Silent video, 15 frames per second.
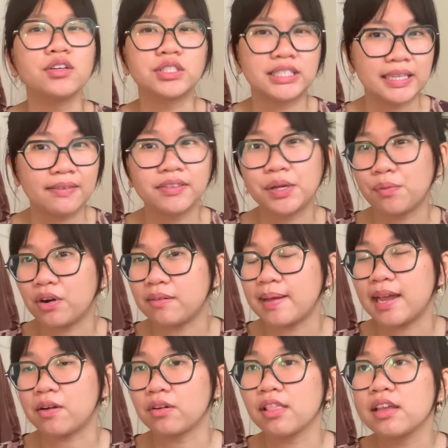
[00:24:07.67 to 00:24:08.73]
definitely one of
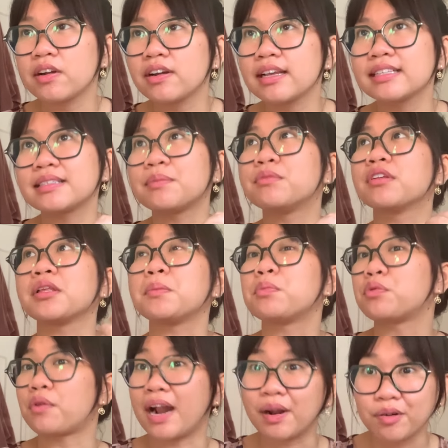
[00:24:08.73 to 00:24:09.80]
my earlier knits. I'm really
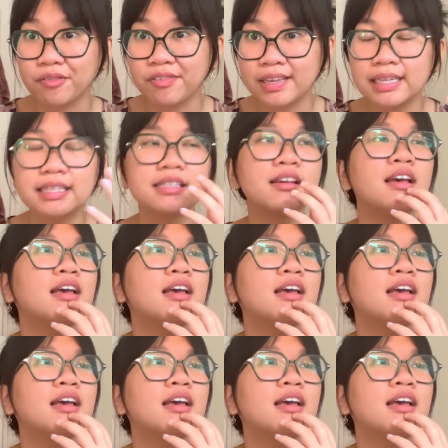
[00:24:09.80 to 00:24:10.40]
proud of it.